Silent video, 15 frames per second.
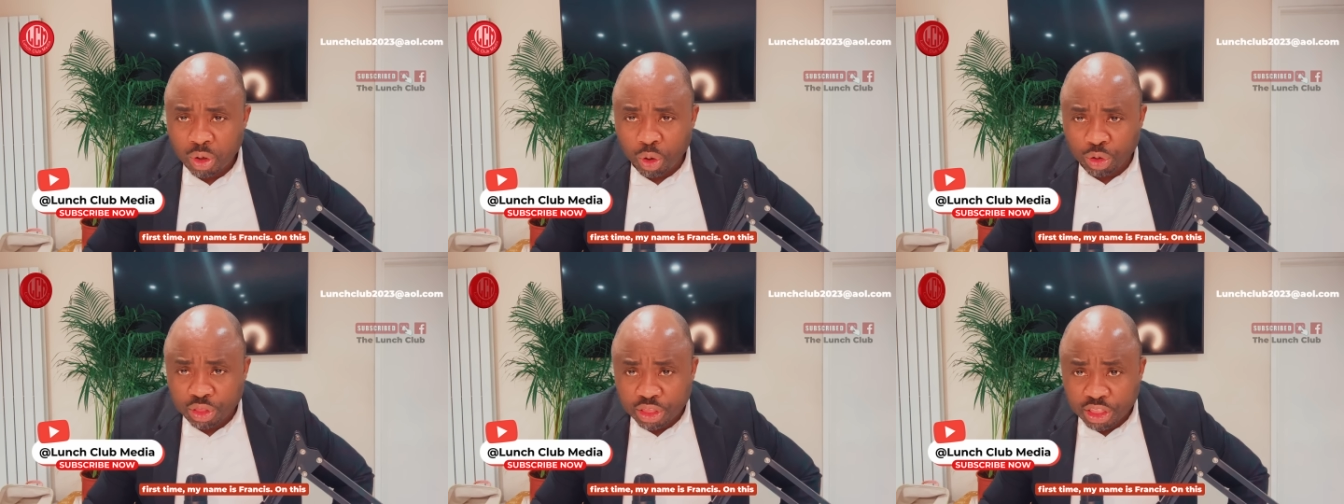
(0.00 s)

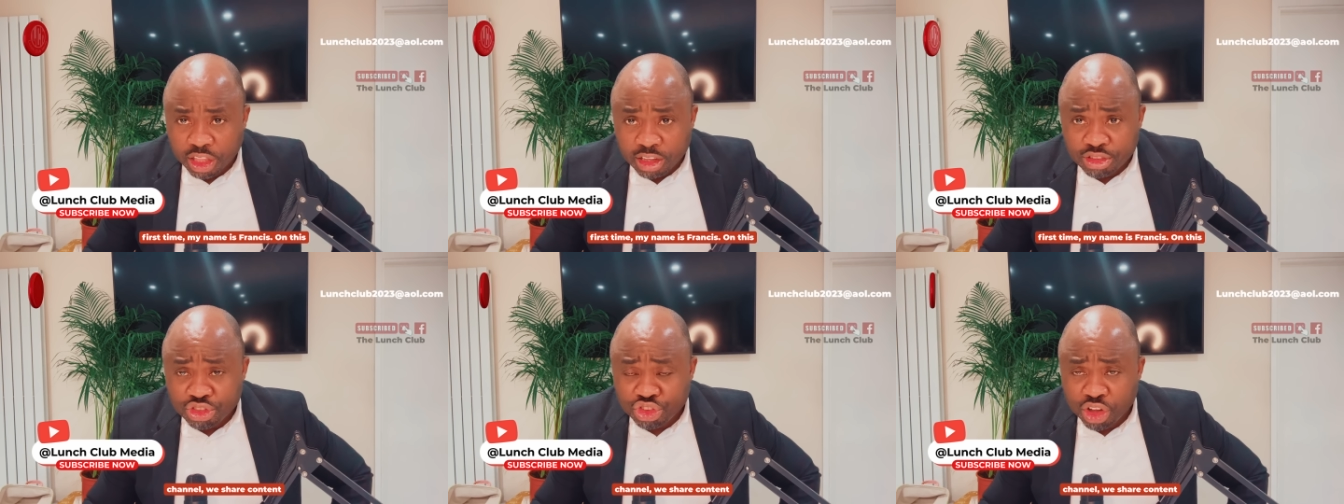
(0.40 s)
On
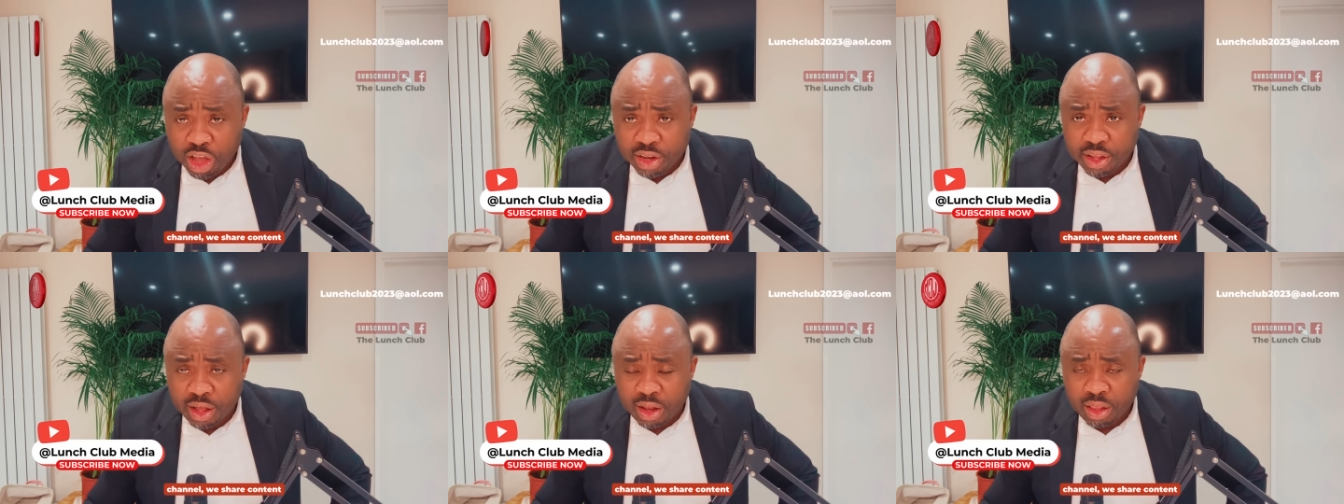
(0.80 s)
this
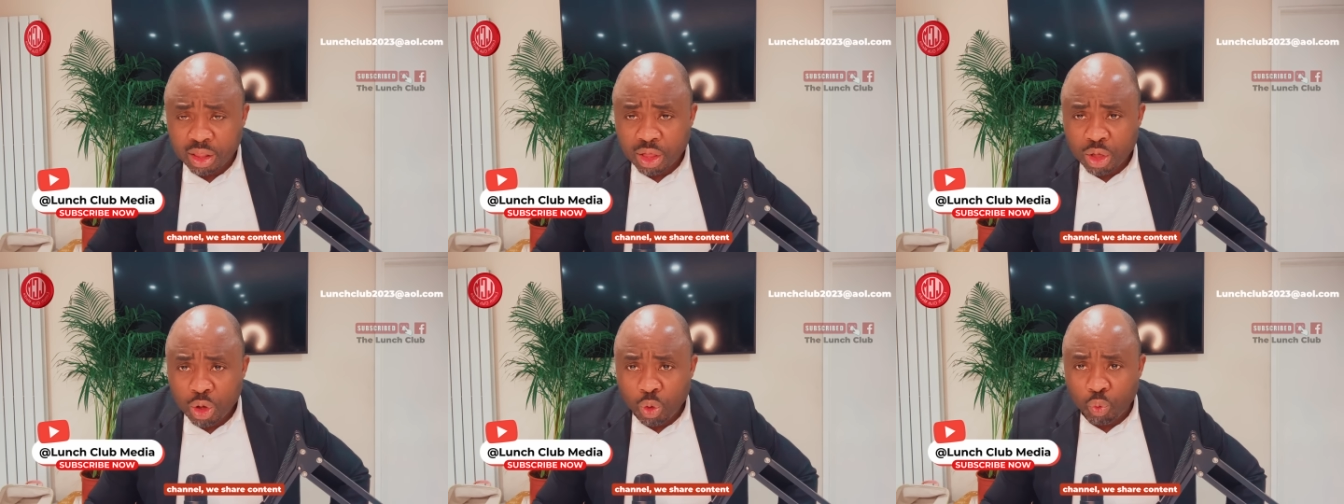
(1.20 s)

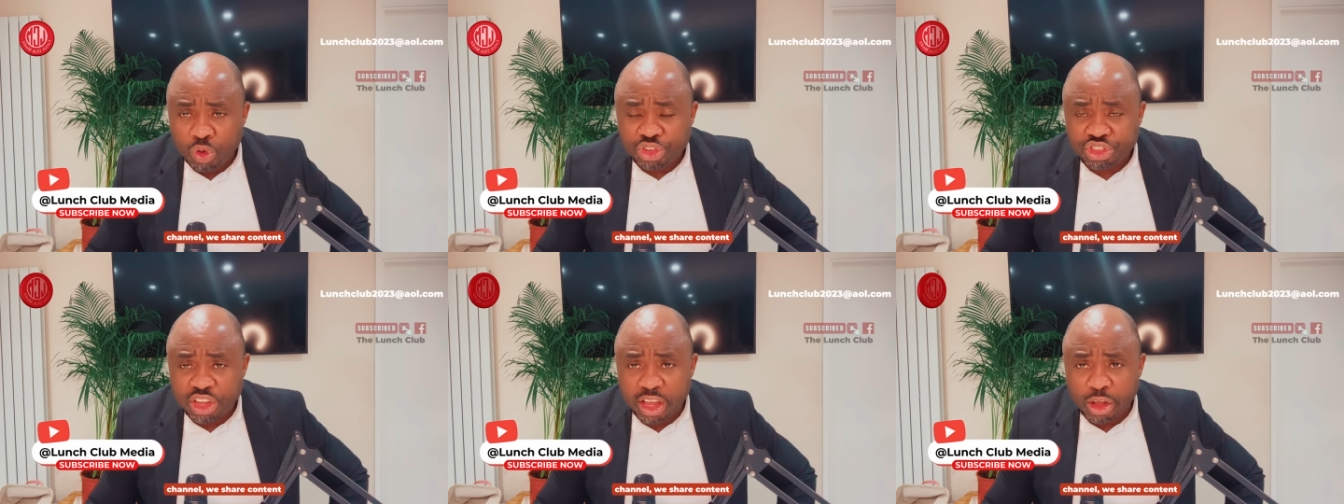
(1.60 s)
channel, we
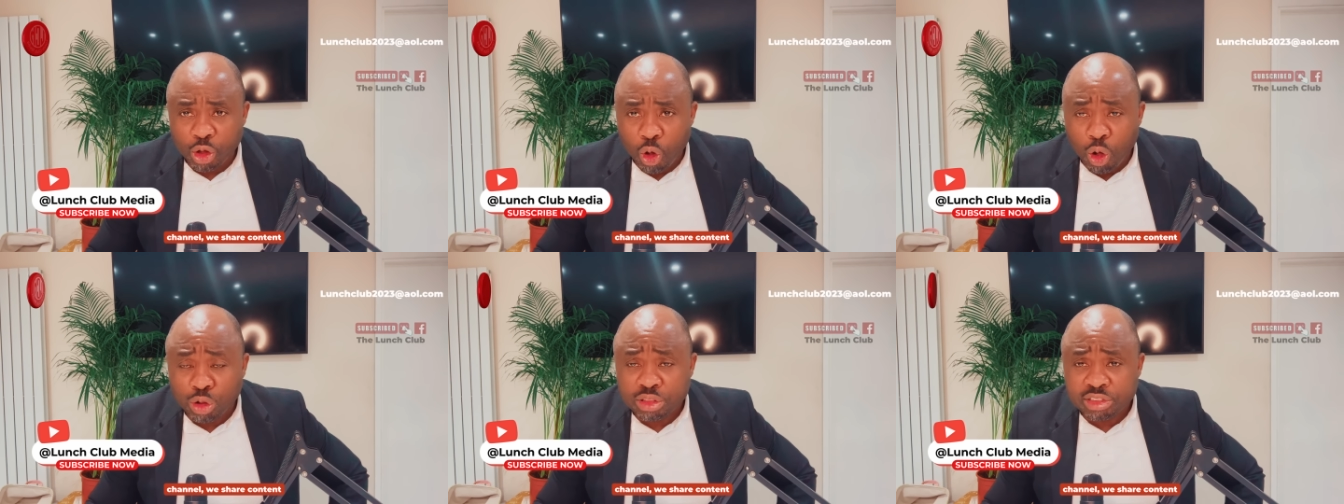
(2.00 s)
share
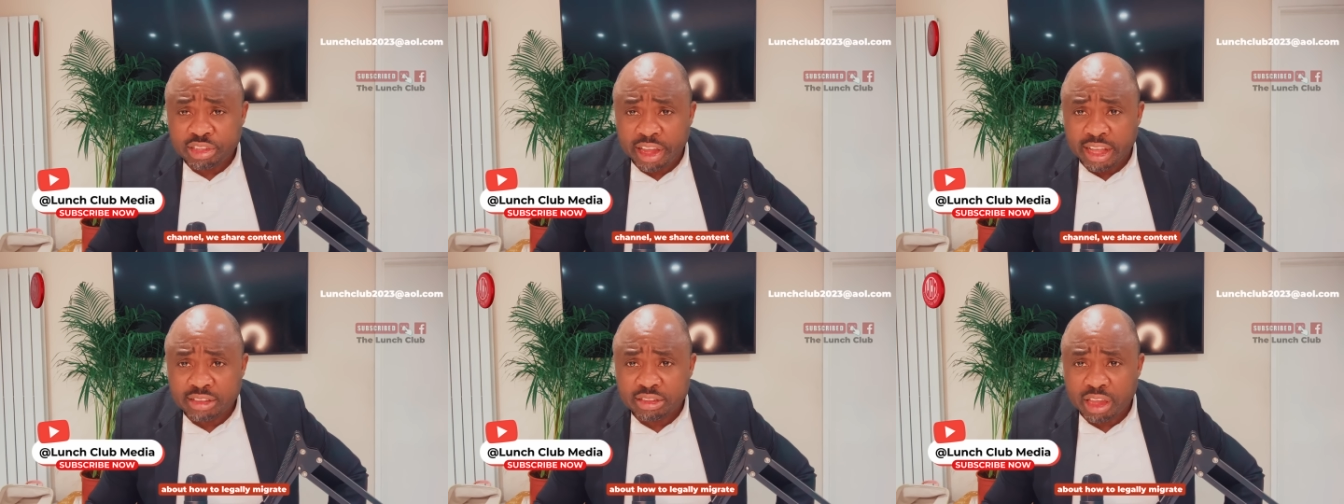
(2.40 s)

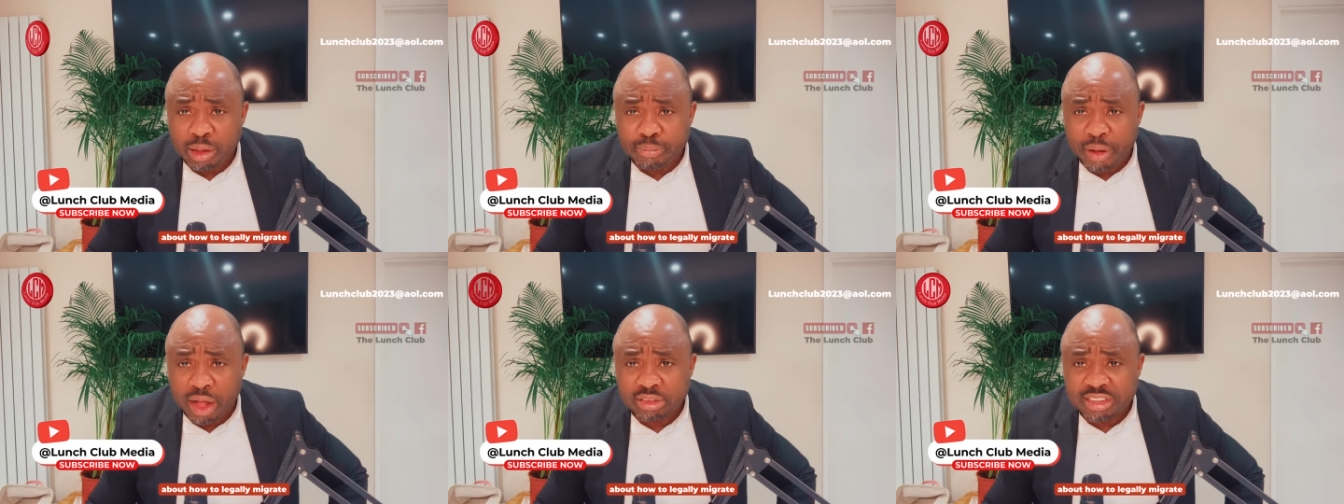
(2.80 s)
content
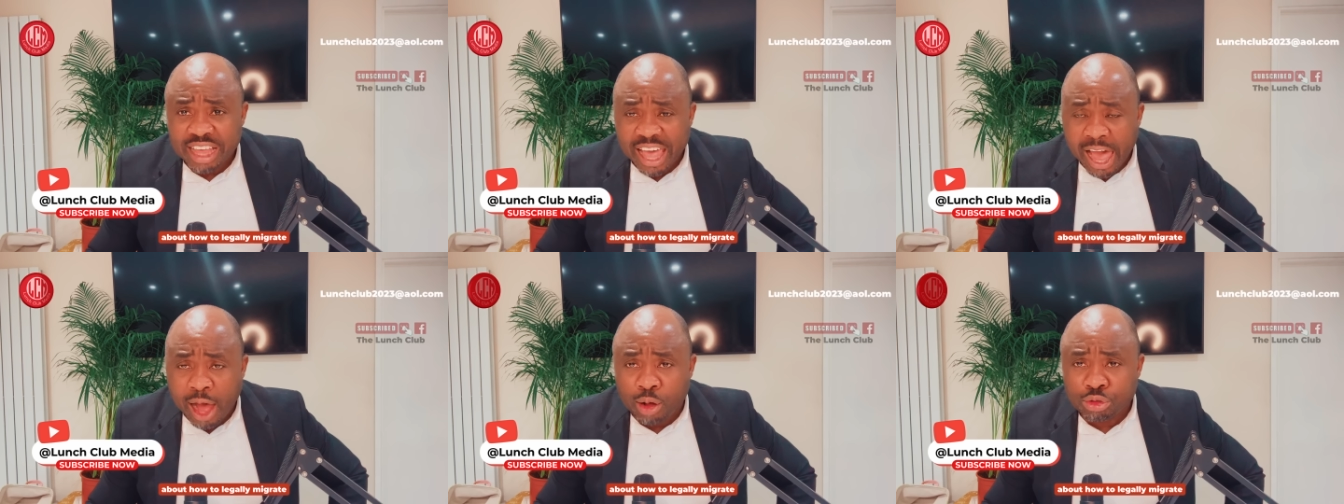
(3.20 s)
about
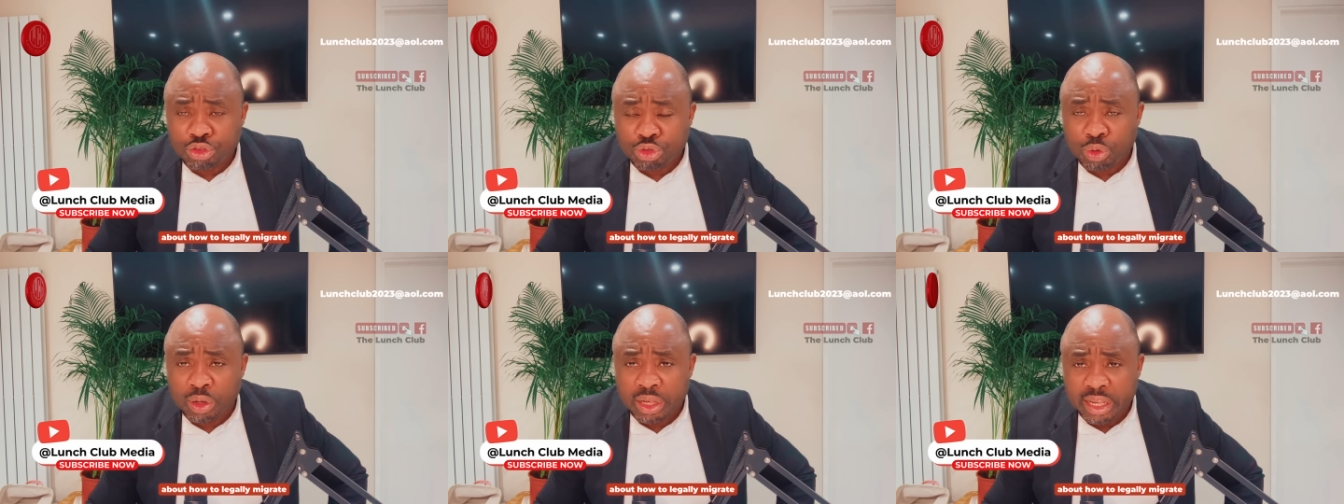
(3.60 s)
how
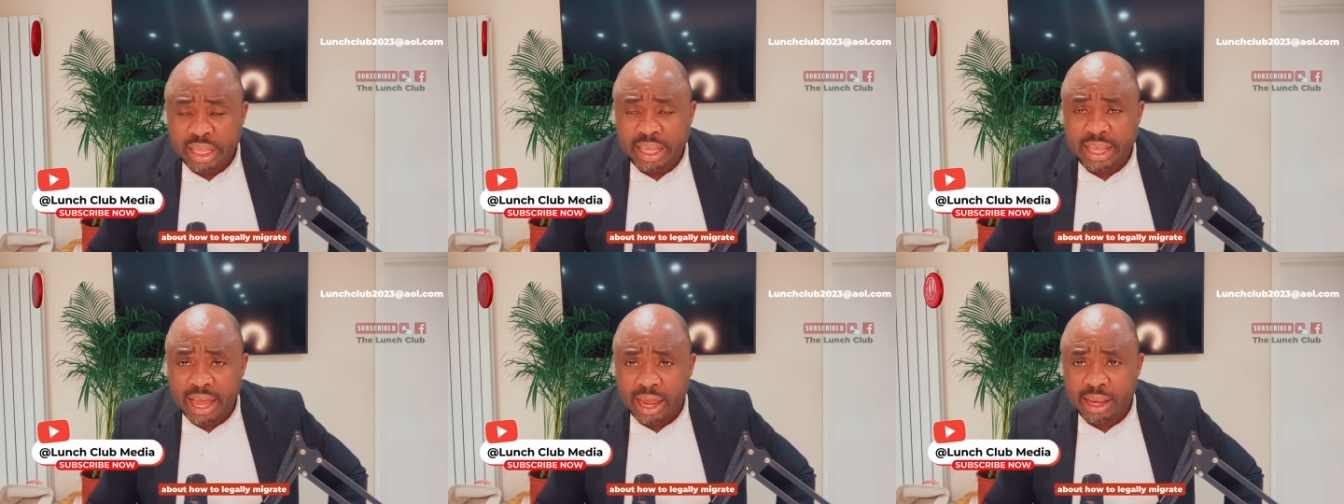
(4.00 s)
to
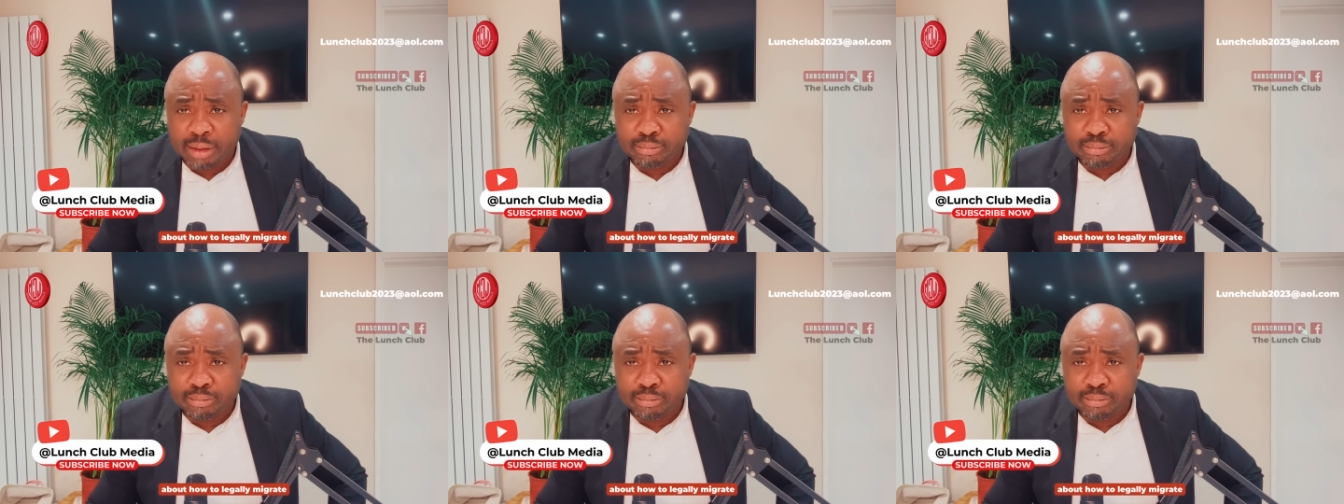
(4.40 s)
legally